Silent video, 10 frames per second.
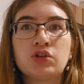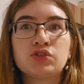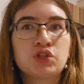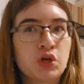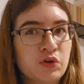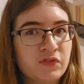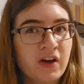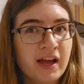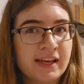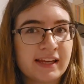too
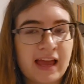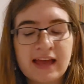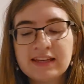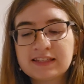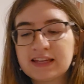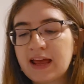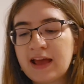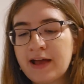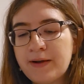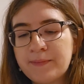far in yet,
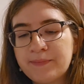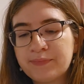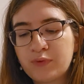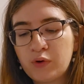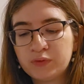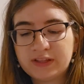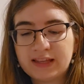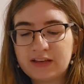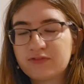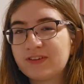only
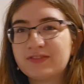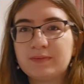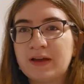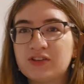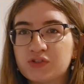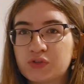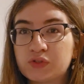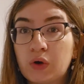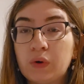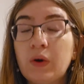like 50 pages or
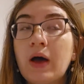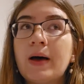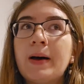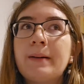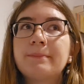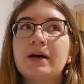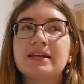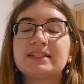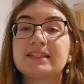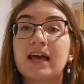so,
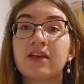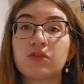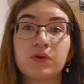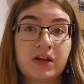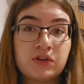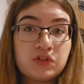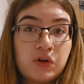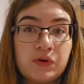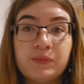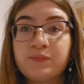but I thought I could
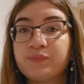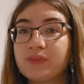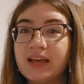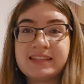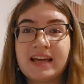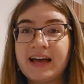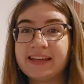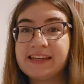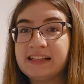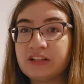do a
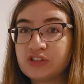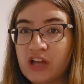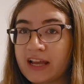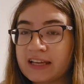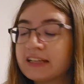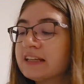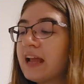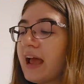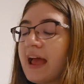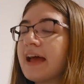tiny little check-in
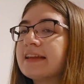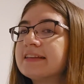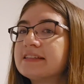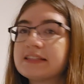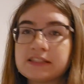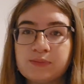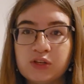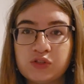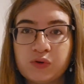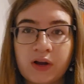and
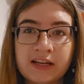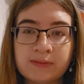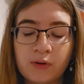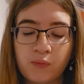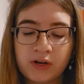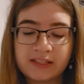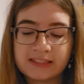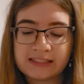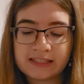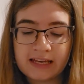speak to you guys about what
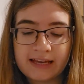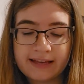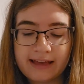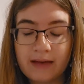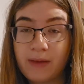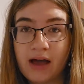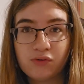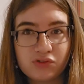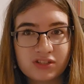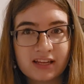it's
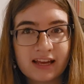about.